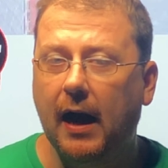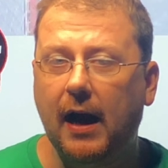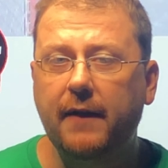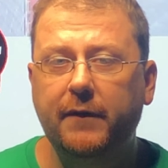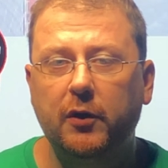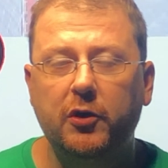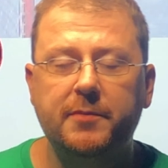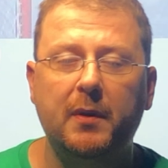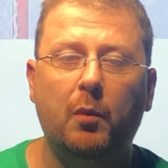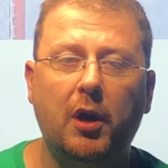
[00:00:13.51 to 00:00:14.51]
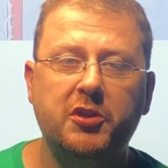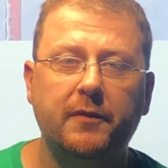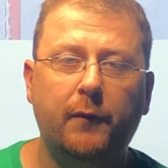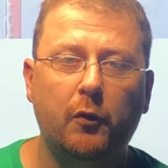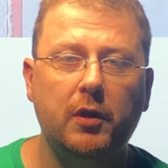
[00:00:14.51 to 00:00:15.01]
I feel you should be
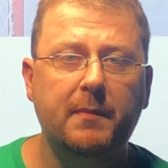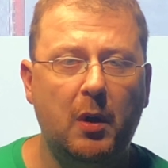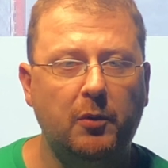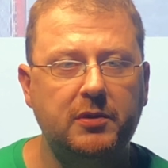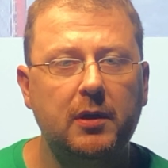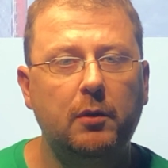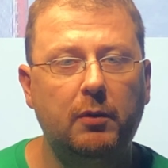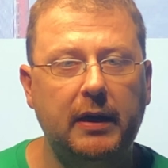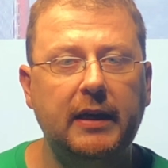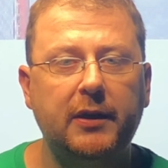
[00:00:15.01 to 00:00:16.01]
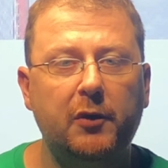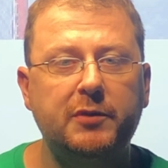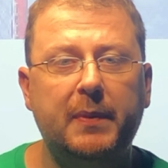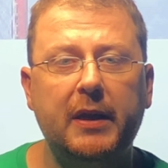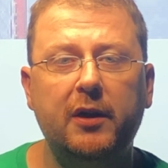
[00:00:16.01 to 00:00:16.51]
watching for the most. We'll get into those
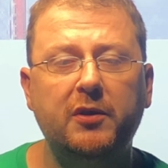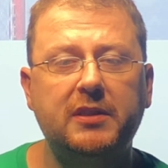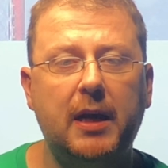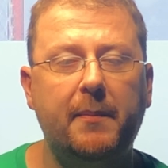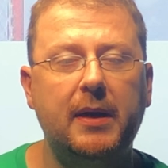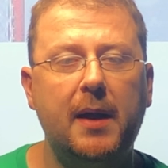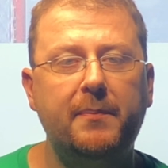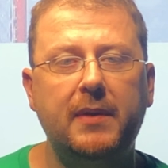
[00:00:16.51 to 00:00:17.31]
players coming up